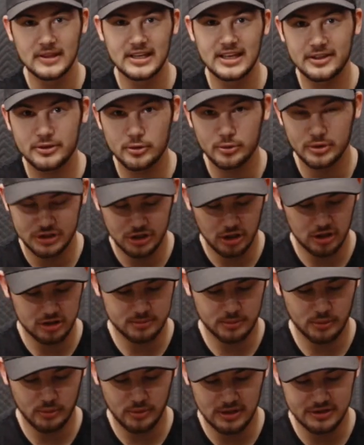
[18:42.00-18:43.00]
get the
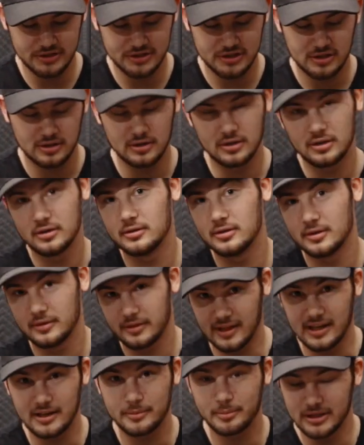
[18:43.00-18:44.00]
rechargeable ones,
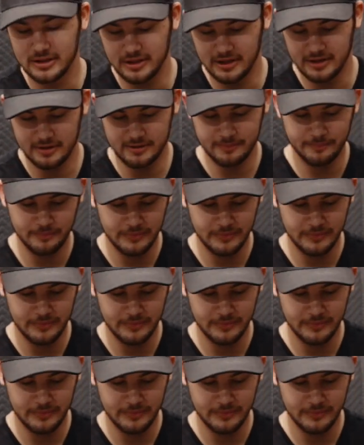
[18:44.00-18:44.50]
thank me later.